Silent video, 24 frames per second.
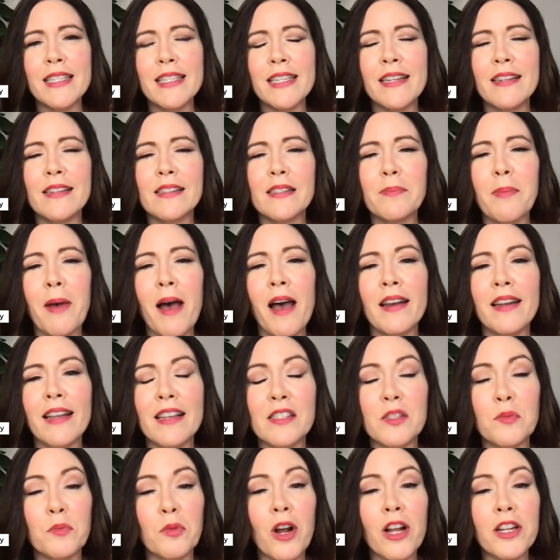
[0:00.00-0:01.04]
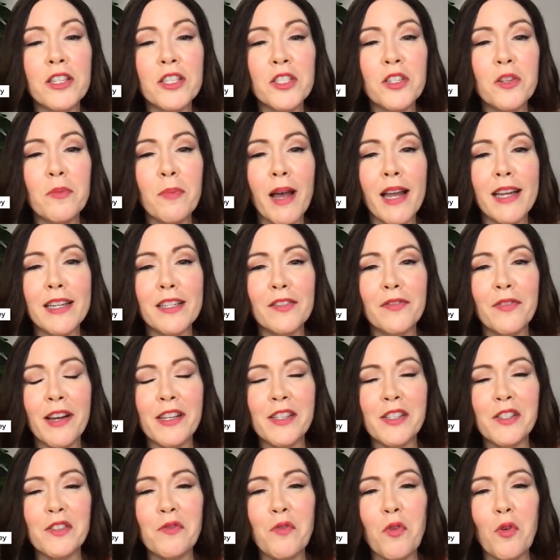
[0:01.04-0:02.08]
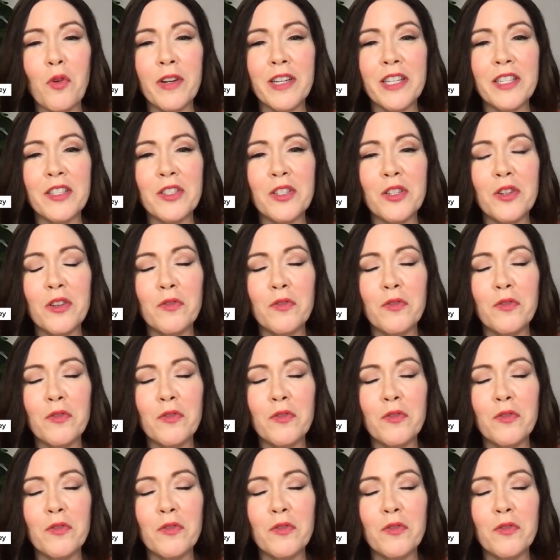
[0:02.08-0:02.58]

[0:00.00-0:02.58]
It is a podcast brought to you by Device 42.